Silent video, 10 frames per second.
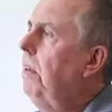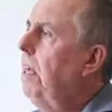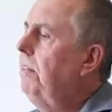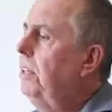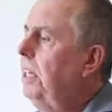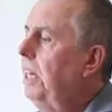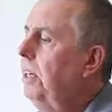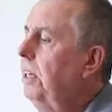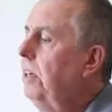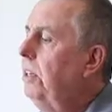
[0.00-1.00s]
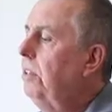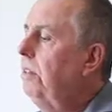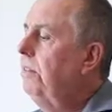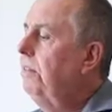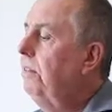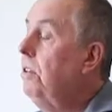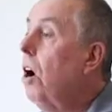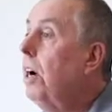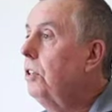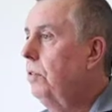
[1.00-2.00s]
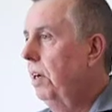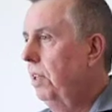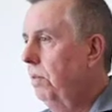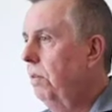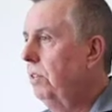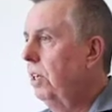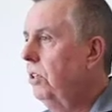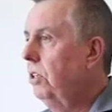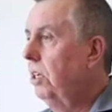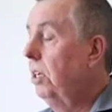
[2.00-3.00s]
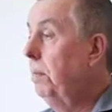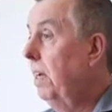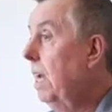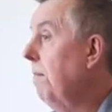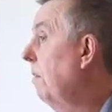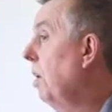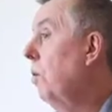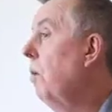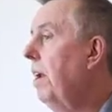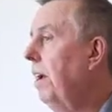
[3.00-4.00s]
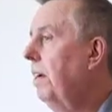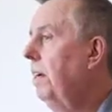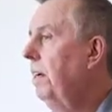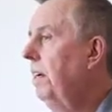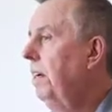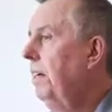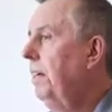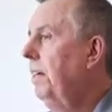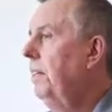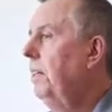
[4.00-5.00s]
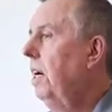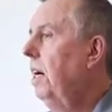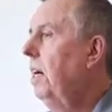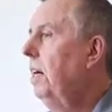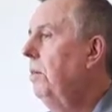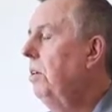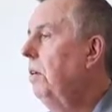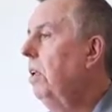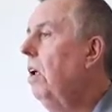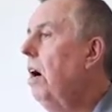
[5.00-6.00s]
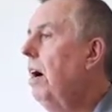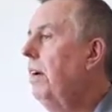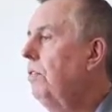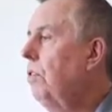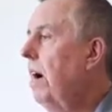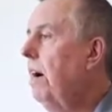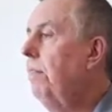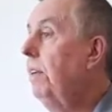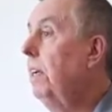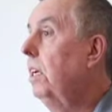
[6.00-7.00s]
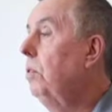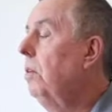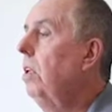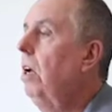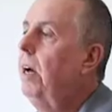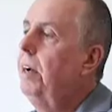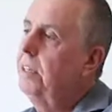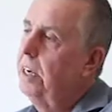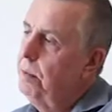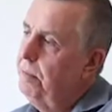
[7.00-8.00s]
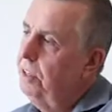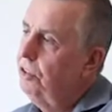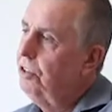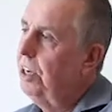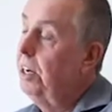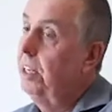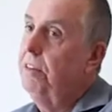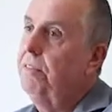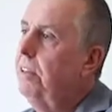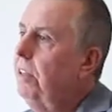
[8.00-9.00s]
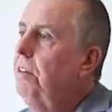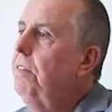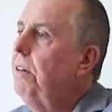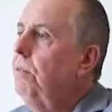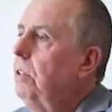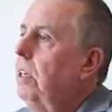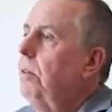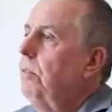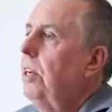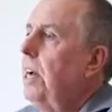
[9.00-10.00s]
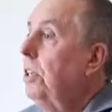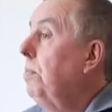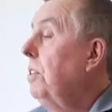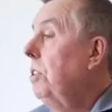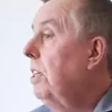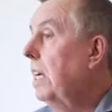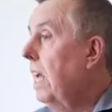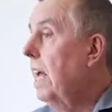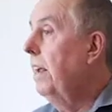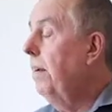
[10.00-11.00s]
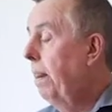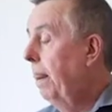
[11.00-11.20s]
Well, after 10 years of not treating the rosacea, it became very chronic. We do a lot of traveling, do a lot of time in the sun. I live outside as much as I can.